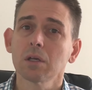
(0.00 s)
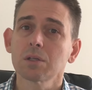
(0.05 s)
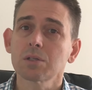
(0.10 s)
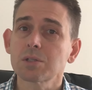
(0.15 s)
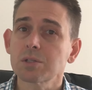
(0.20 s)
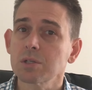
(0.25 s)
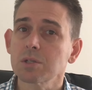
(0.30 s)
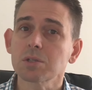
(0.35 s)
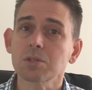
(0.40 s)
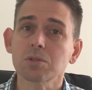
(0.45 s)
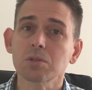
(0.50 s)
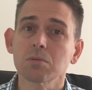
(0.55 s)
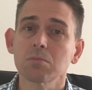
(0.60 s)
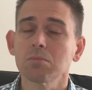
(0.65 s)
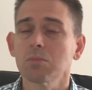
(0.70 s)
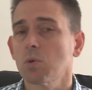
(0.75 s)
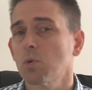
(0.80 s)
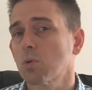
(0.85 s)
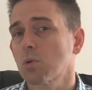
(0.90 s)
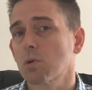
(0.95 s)

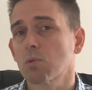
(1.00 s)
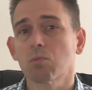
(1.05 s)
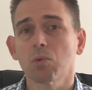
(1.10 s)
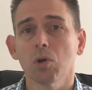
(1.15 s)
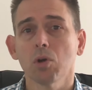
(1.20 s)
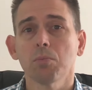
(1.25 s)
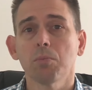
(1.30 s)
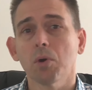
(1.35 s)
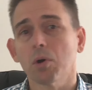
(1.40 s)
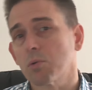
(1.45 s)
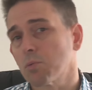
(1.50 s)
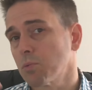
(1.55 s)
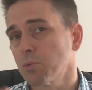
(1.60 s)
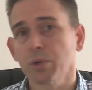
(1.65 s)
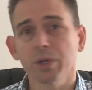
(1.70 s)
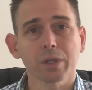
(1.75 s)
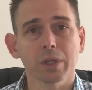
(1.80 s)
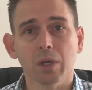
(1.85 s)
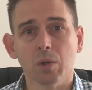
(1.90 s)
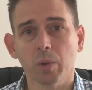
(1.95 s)
system or a robot
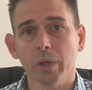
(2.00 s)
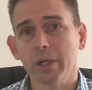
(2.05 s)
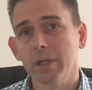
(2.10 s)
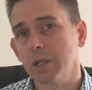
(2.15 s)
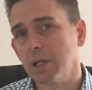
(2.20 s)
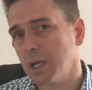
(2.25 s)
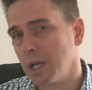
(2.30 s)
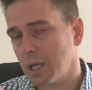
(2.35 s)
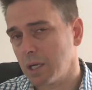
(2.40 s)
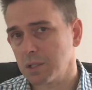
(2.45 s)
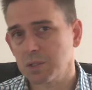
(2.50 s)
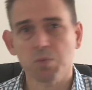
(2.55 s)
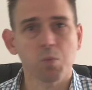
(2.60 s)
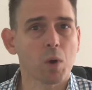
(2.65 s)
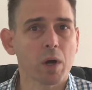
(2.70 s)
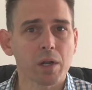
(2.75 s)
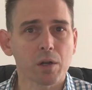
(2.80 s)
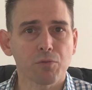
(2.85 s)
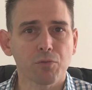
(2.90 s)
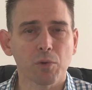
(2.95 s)
really quickly and it's
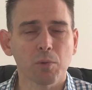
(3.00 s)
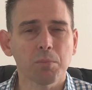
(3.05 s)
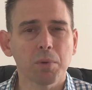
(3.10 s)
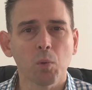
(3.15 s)
wonderful.